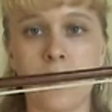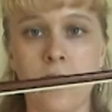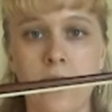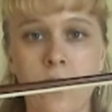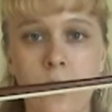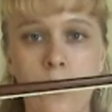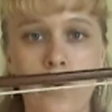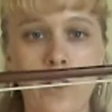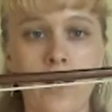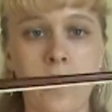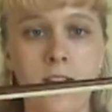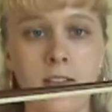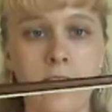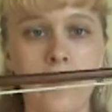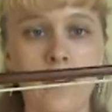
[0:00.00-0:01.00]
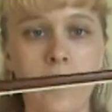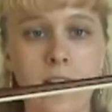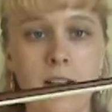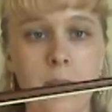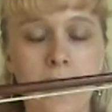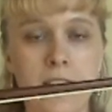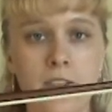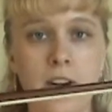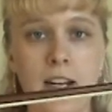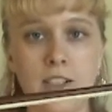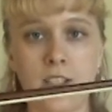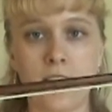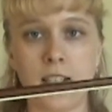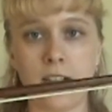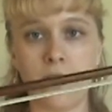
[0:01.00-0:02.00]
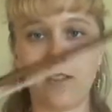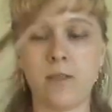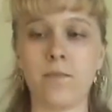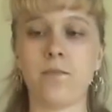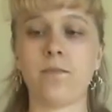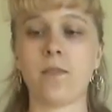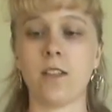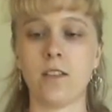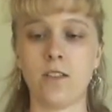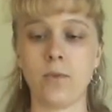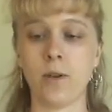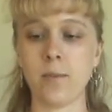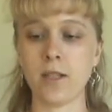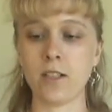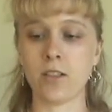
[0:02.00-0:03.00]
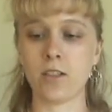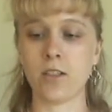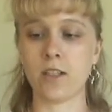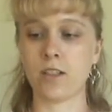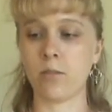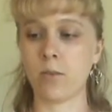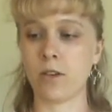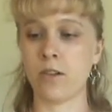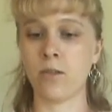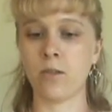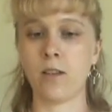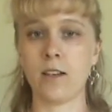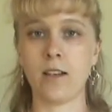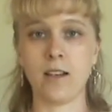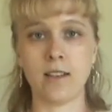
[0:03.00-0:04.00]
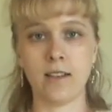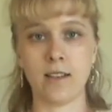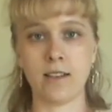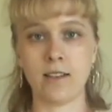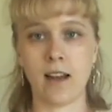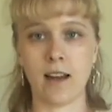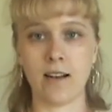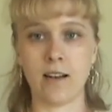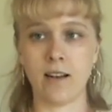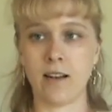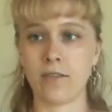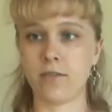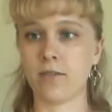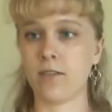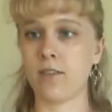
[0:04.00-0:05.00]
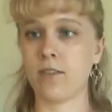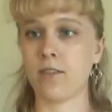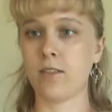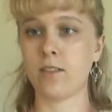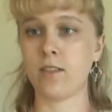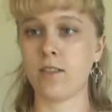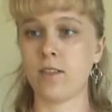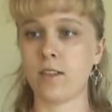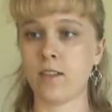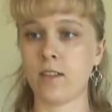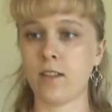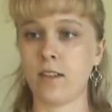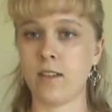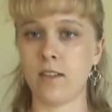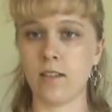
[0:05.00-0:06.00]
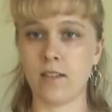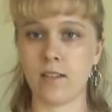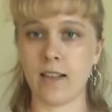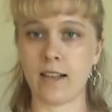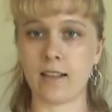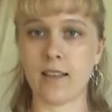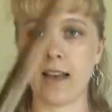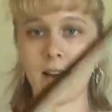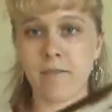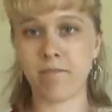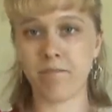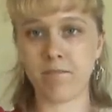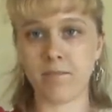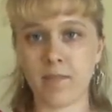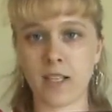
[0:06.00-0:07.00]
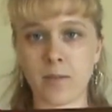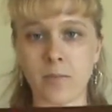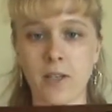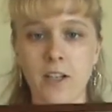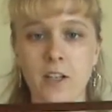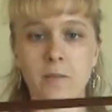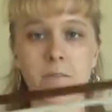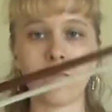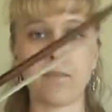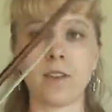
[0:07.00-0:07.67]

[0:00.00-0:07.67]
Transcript: onto the wood and make scratchy sounds. So you want to make sure you get your bow tight enough, like that. That's pretty good.